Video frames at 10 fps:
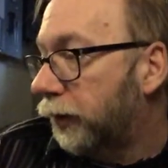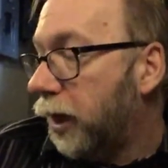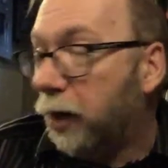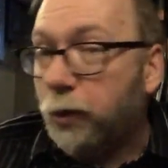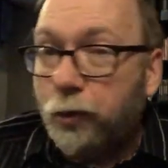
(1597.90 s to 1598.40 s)

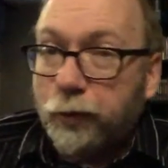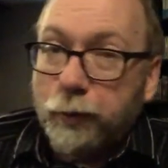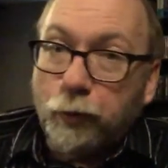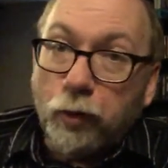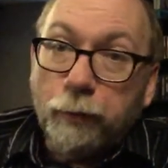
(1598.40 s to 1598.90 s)
I work with
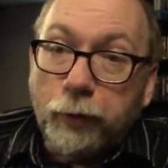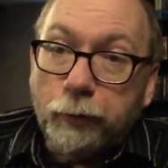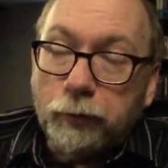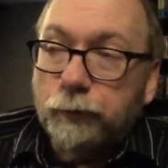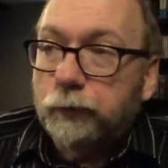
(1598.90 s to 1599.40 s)
some great
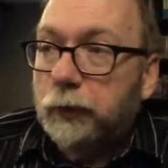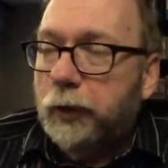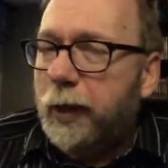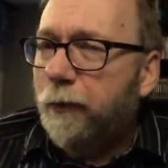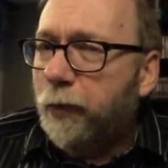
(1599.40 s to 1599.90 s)
people,
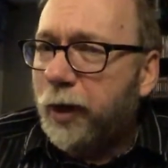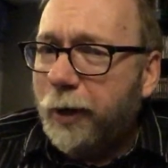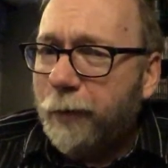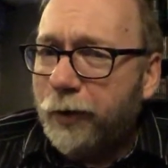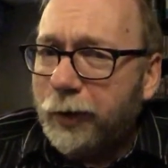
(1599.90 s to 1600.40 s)
even when I
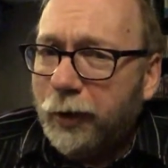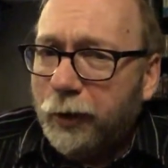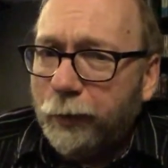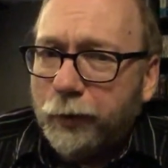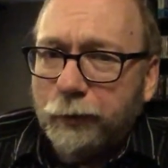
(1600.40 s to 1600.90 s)
am hard to get along with.